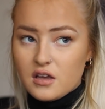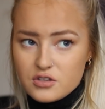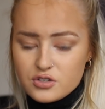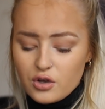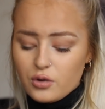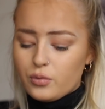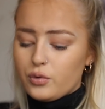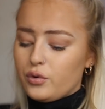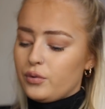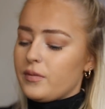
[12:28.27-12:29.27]
So
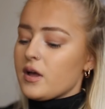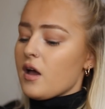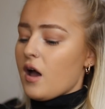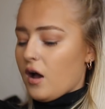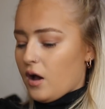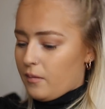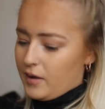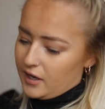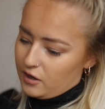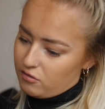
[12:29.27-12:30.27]
warm. And
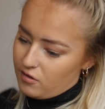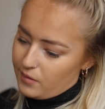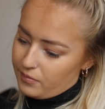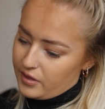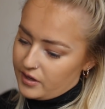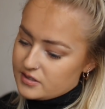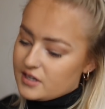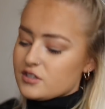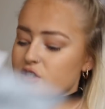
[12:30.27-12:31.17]
I grabbed this in a